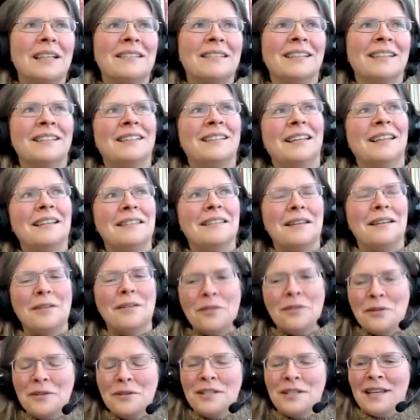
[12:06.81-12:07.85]
16 is
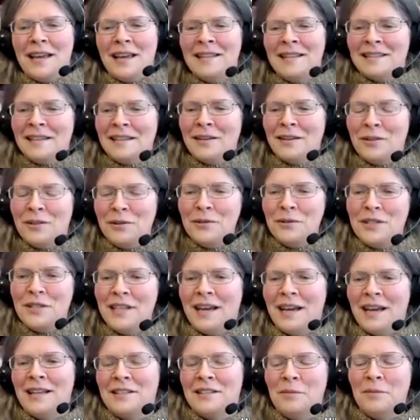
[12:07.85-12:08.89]
it's
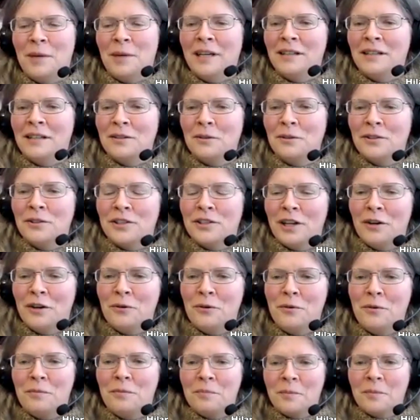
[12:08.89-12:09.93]
enthusiasm and it's
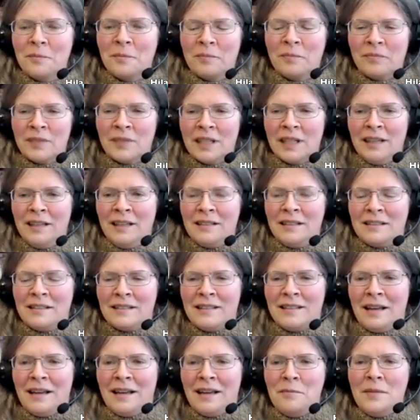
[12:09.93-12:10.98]
also
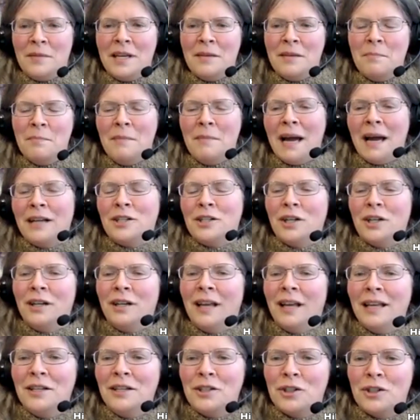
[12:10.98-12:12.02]
it's um,
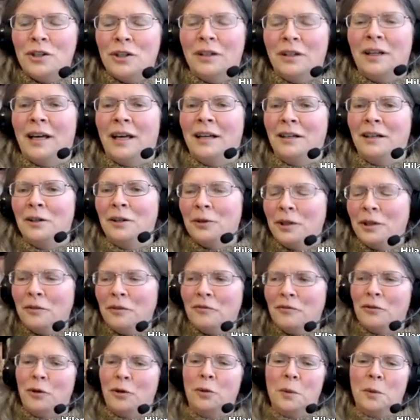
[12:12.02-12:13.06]
imagination and
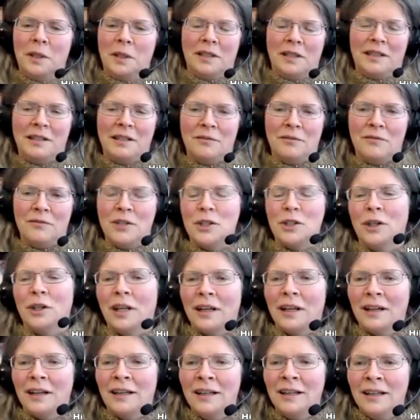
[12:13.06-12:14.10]
looking forward and
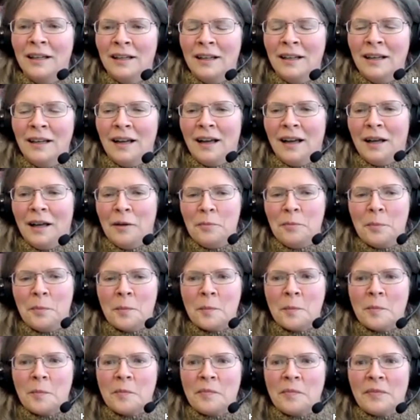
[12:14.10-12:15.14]
envisioning. Um,
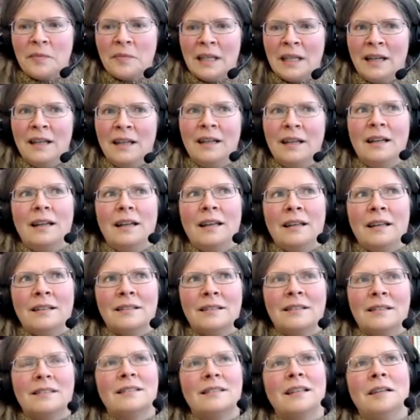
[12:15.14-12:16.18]

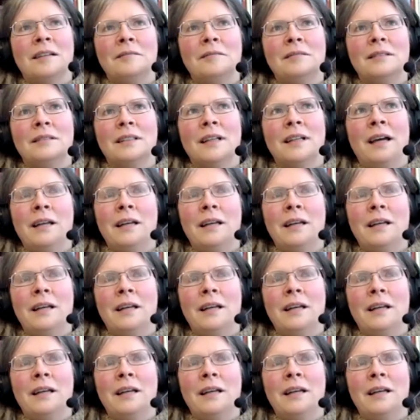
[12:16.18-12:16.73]
it's um, is it I,